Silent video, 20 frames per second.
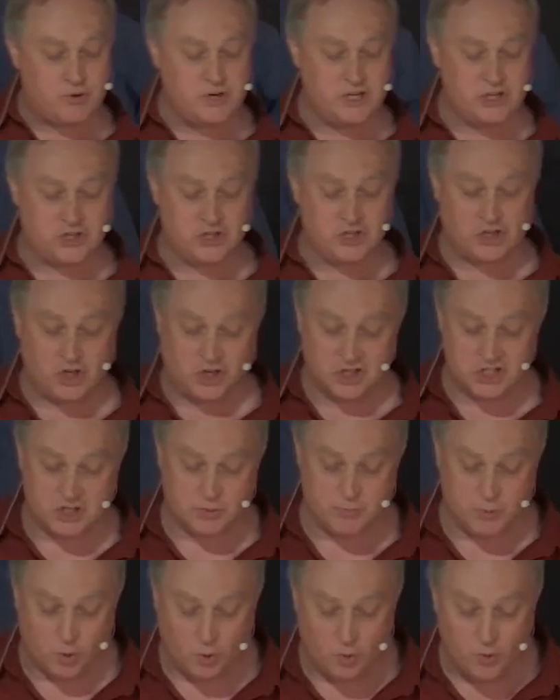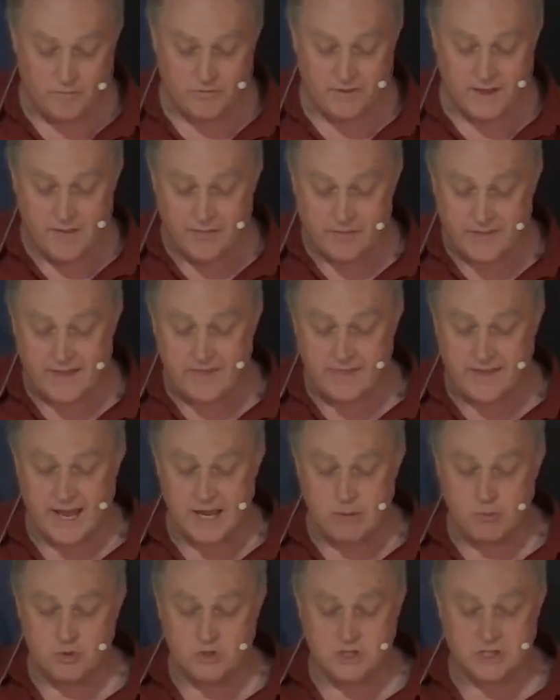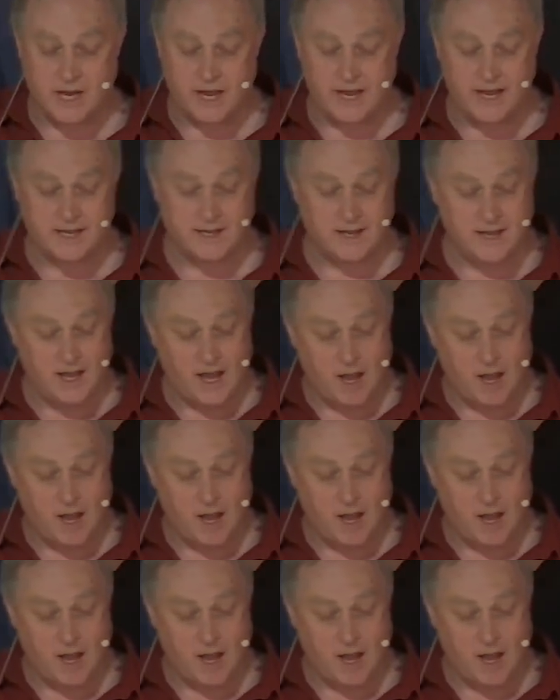preach the gospel, then they will take